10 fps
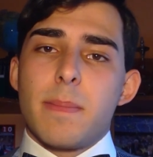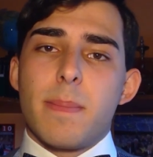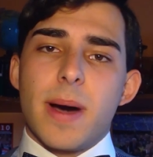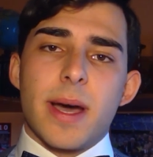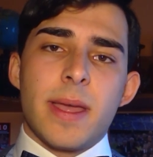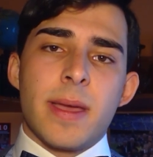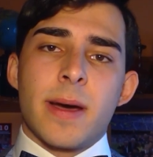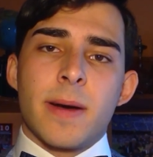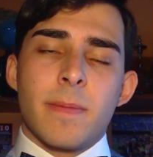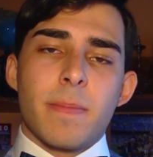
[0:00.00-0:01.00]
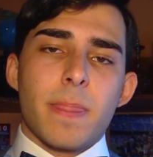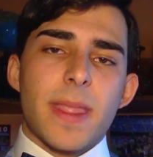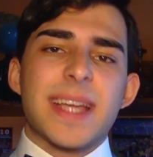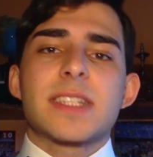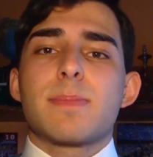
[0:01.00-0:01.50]
by
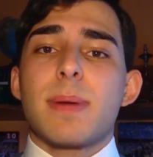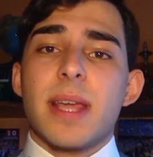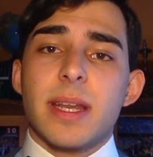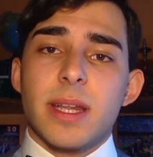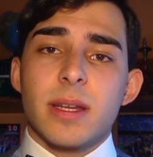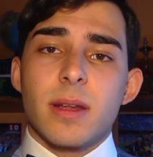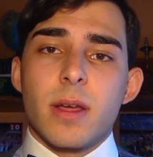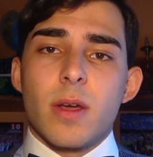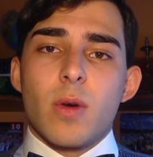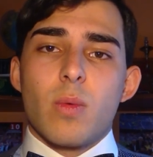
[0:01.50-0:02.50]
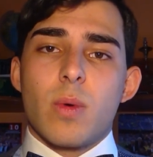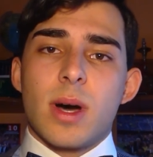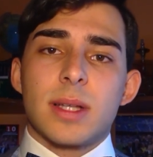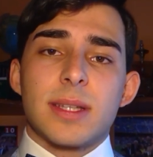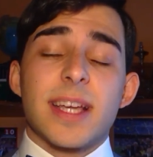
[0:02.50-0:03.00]
explaining
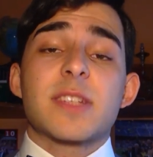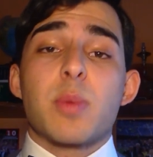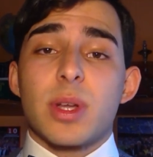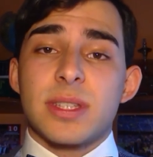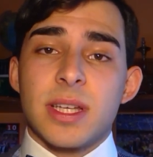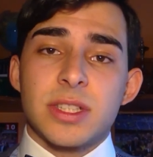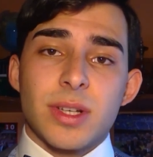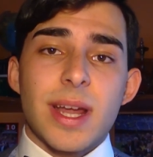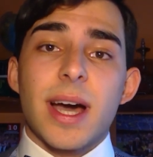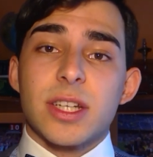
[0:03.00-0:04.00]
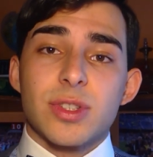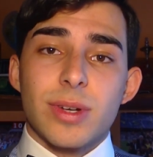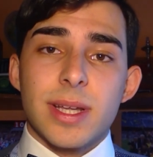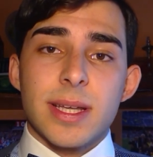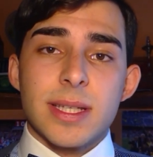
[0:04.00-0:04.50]
what exploitation
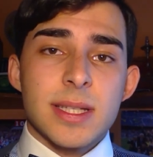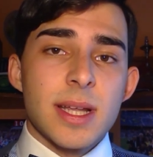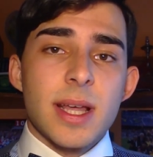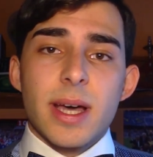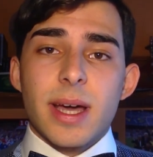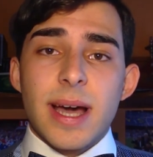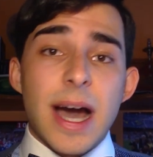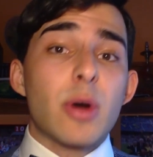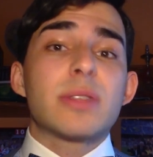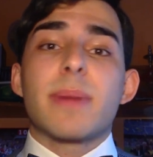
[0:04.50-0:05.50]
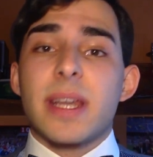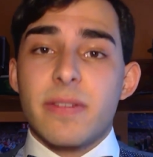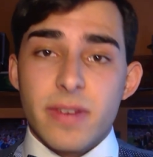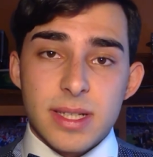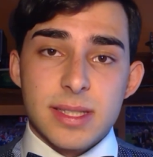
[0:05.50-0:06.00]
actually is, how it
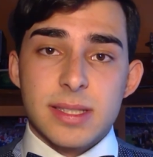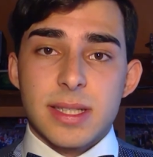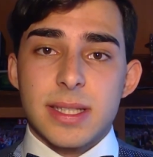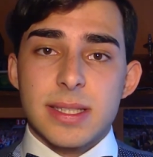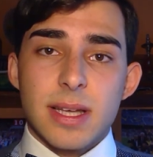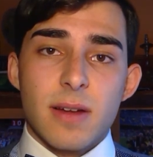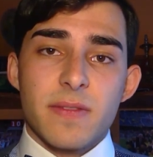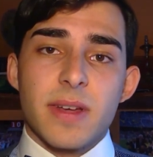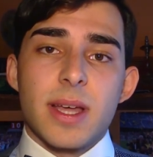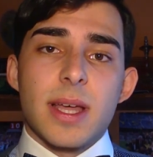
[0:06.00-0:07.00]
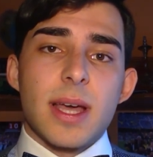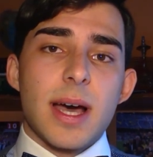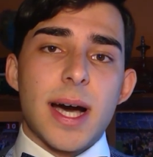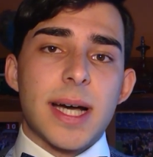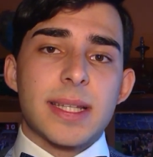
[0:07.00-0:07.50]
manifests itself,
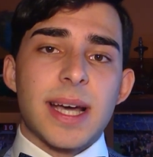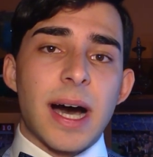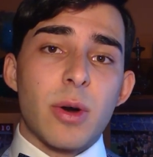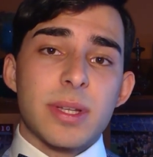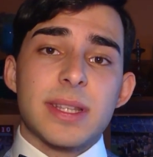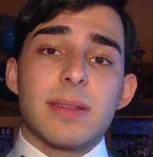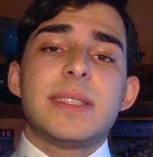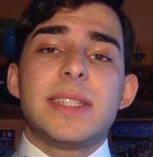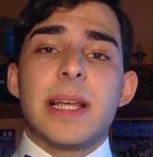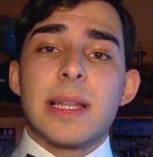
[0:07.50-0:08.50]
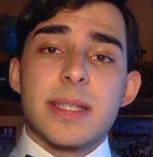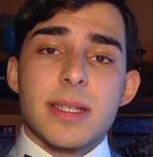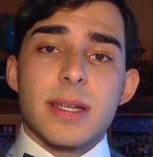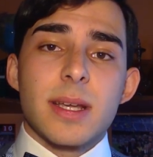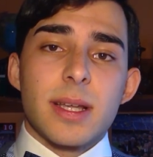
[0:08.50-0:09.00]
and how it
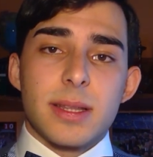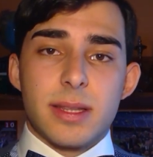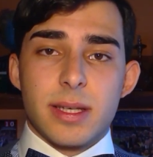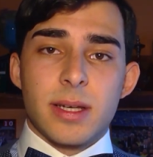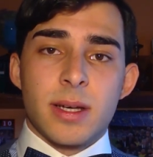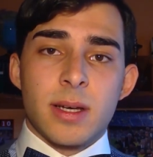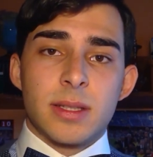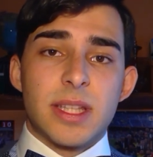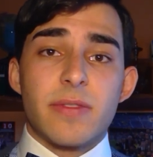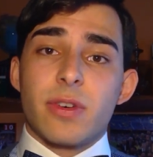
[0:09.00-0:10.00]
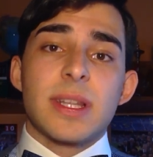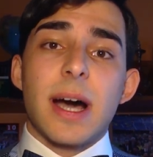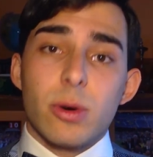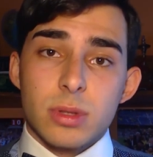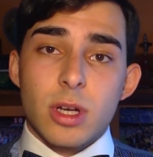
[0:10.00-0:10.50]
yields the different
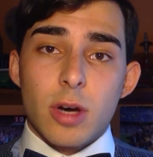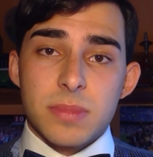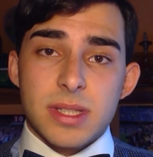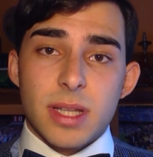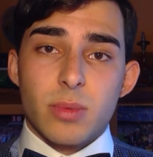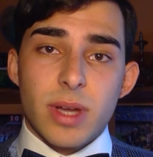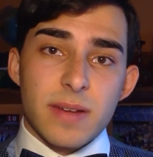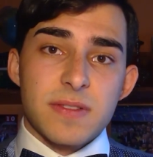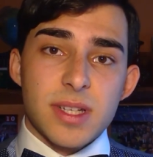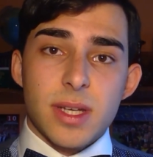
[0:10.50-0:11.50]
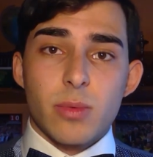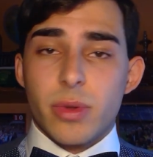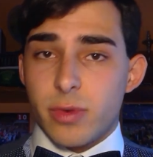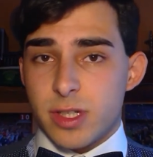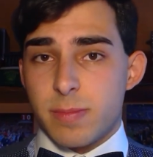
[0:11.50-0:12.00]
outcomes that we have seen
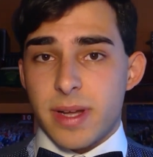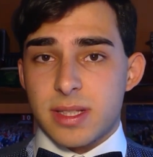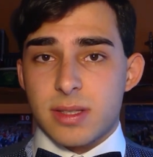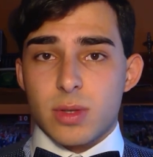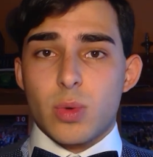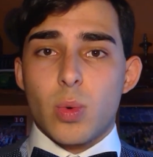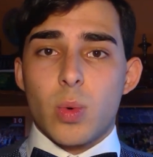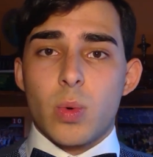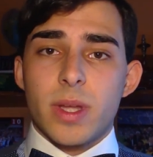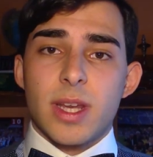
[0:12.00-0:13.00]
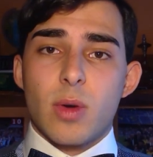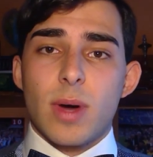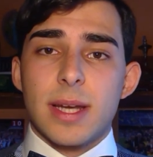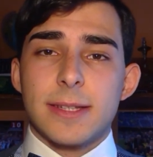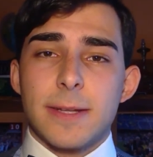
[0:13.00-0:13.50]
with respect to
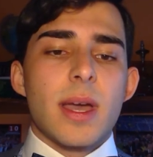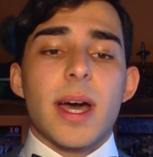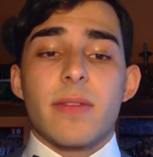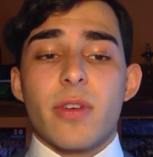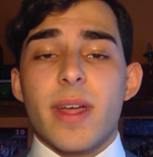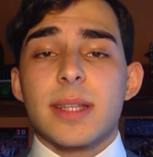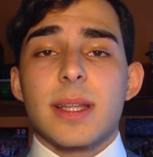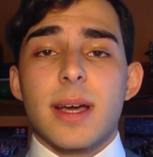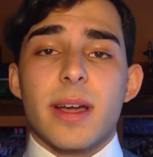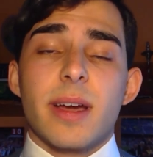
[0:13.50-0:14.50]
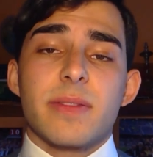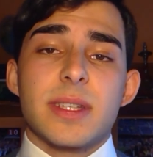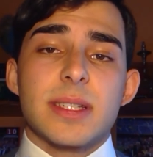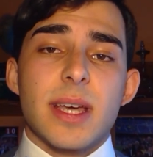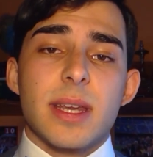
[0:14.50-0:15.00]
inequality. And for that, I have
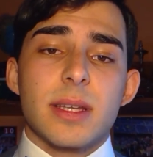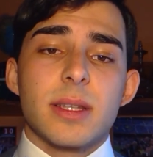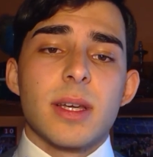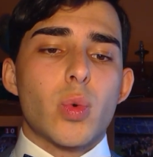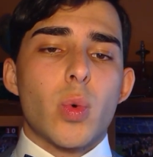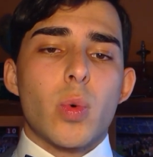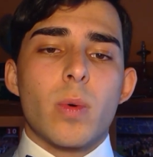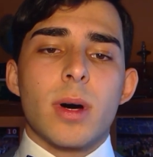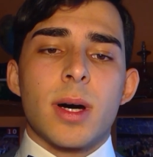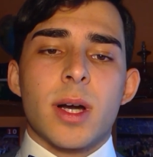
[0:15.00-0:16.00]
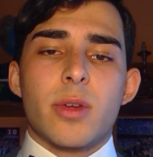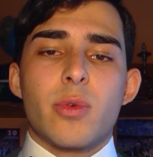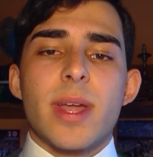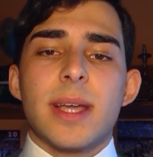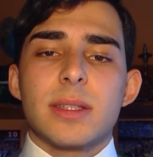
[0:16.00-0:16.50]
decided to
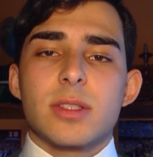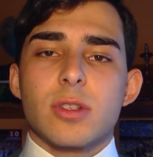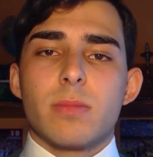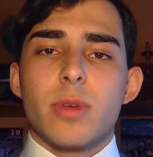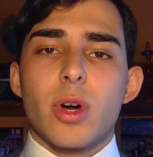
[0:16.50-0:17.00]
create some